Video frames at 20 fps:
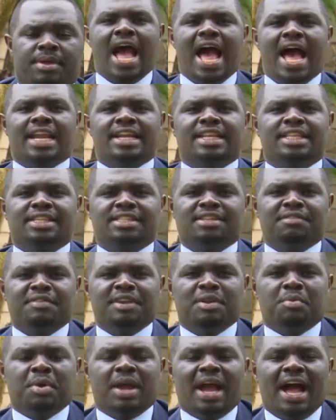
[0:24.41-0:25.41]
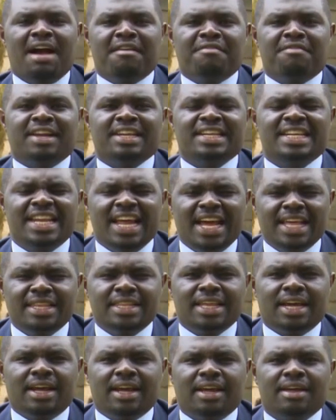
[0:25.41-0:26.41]
And this evening we have
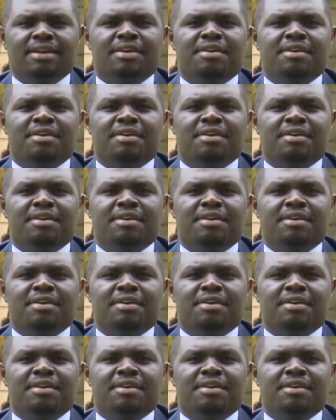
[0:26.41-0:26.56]
another